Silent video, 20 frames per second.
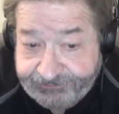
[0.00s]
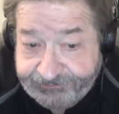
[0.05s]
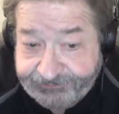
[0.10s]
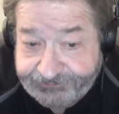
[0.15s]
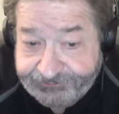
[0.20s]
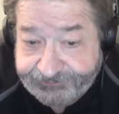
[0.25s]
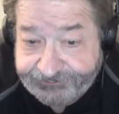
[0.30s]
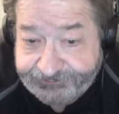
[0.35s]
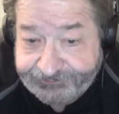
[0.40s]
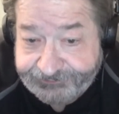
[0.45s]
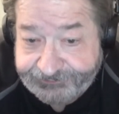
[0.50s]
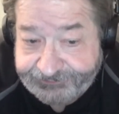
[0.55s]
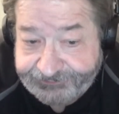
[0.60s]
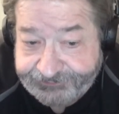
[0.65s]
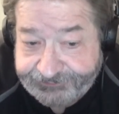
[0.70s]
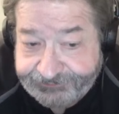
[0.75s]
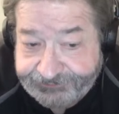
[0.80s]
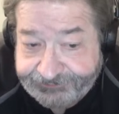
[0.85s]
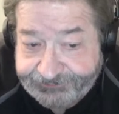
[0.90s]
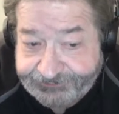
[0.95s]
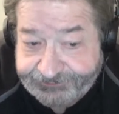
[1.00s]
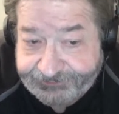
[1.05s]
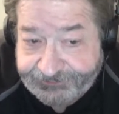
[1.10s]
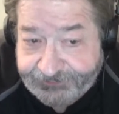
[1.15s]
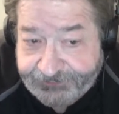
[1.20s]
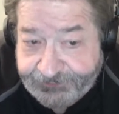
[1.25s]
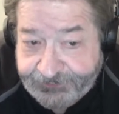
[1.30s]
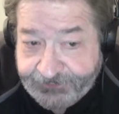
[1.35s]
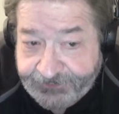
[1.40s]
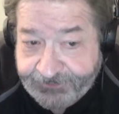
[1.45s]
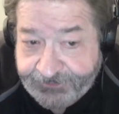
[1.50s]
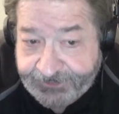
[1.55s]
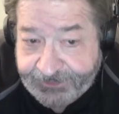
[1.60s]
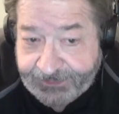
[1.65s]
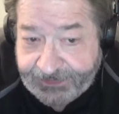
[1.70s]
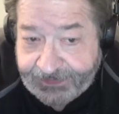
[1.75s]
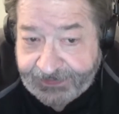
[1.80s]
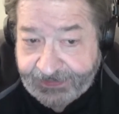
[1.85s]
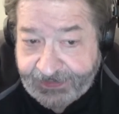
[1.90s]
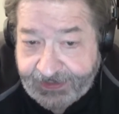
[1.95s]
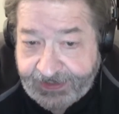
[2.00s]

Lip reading: Nobody speaks.